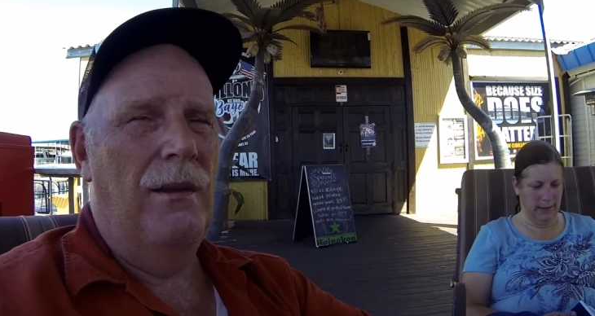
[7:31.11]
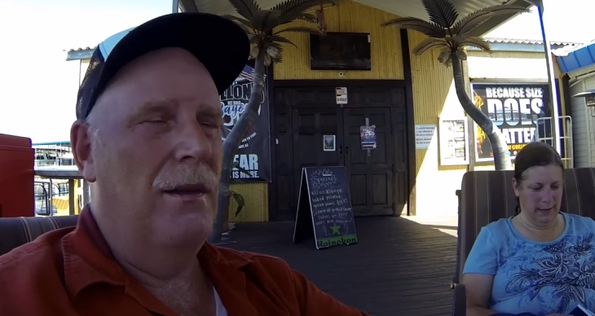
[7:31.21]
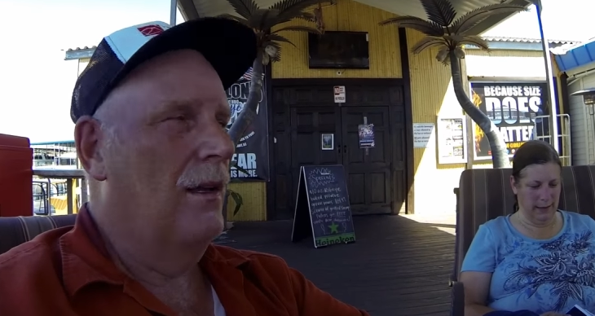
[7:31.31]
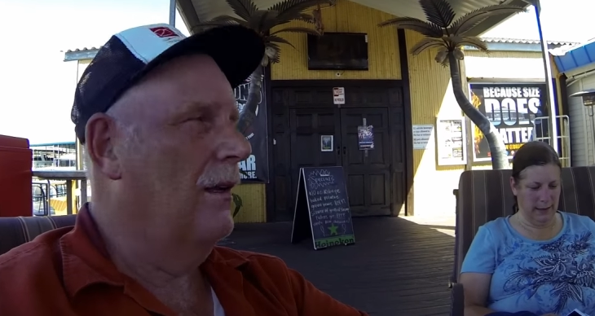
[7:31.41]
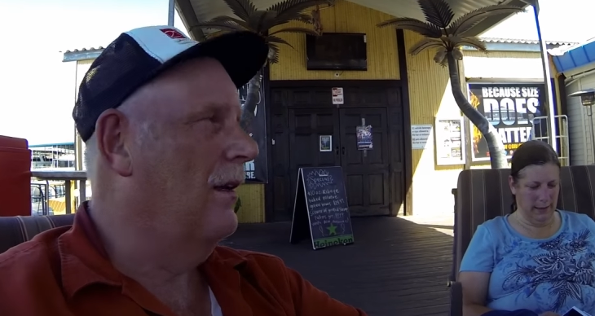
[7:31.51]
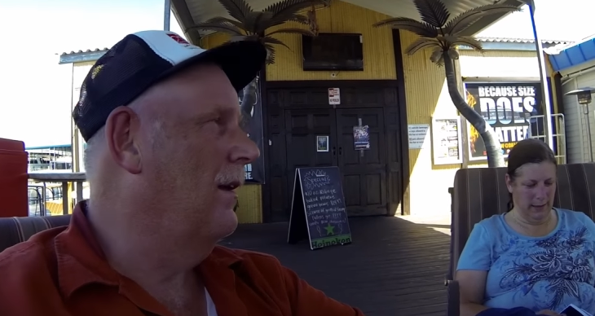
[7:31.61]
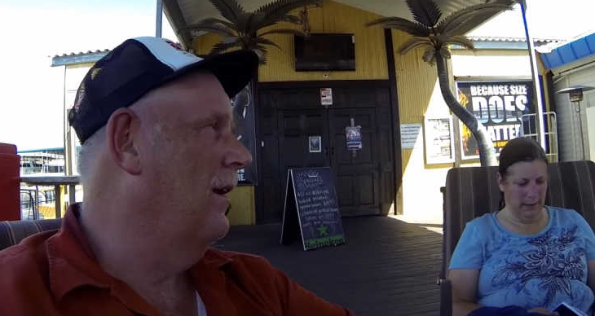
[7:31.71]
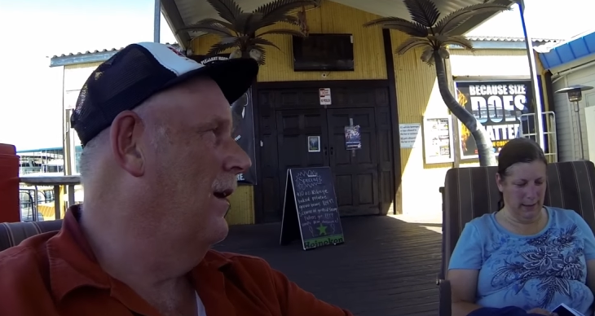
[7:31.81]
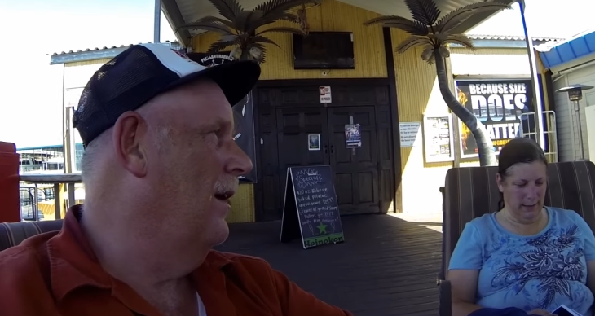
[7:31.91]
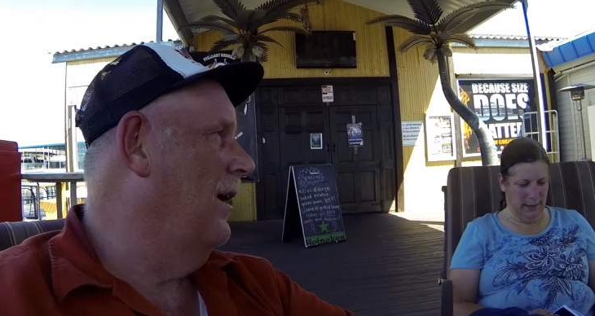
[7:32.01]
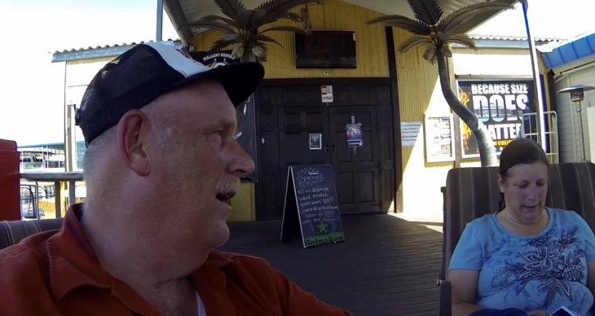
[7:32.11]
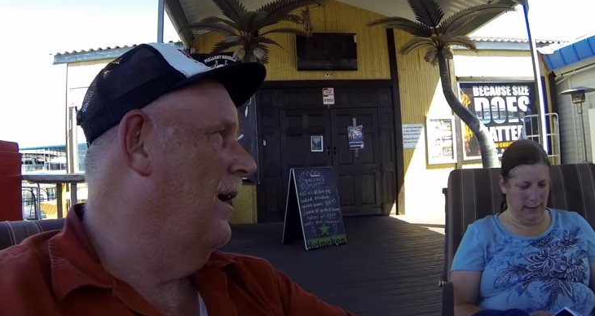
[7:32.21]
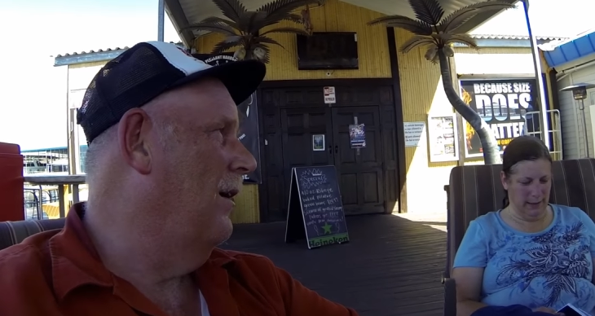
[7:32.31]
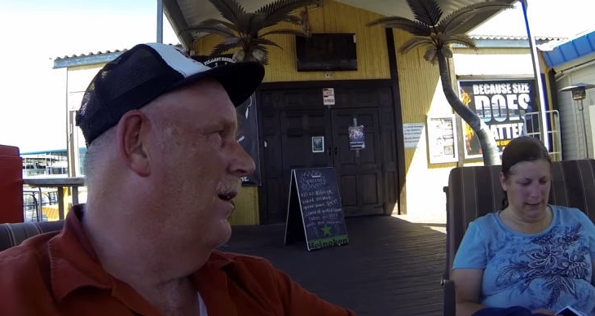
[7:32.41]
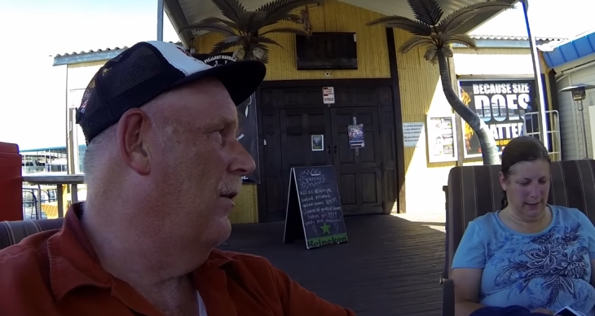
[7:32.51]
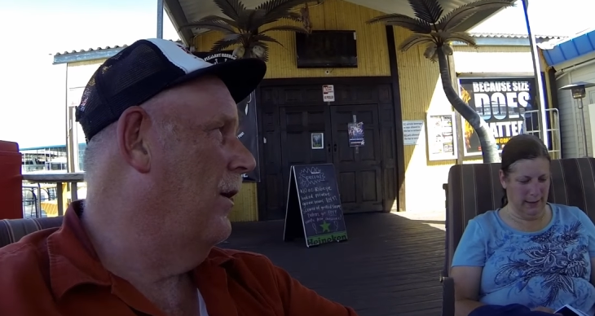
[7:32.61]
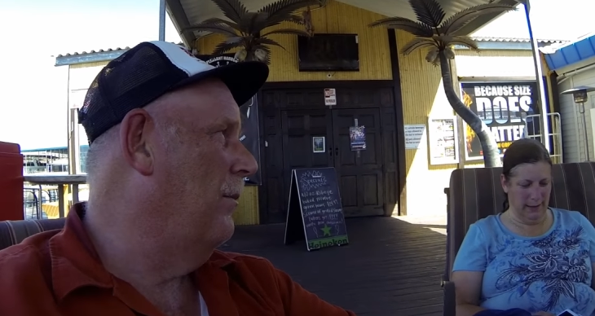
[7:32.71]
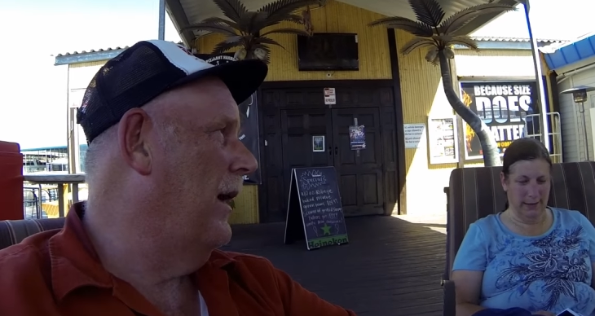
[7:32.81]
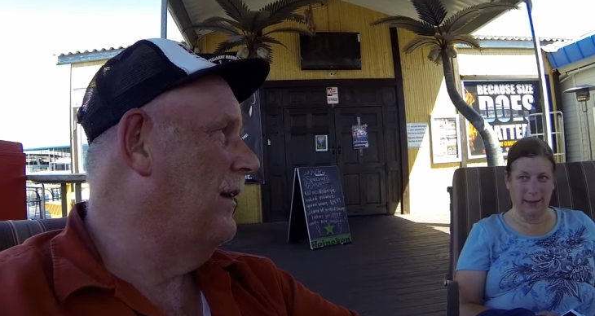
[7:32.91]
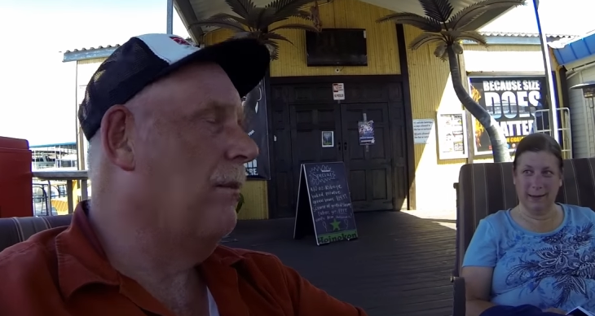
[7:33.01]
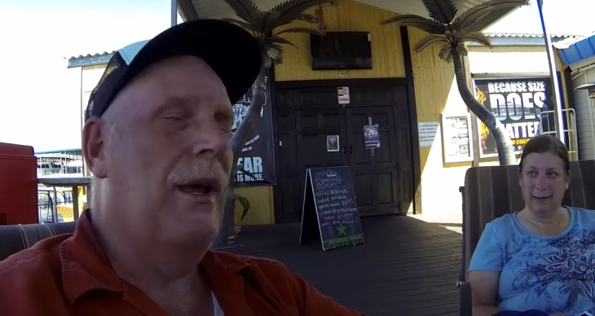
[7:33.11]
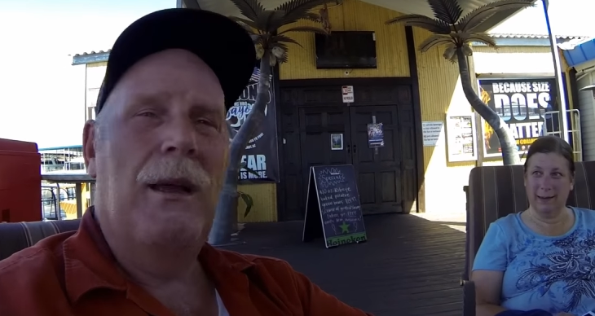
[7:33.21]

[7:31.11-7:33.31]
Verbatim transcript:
Speaker 1: I'm gonna have to make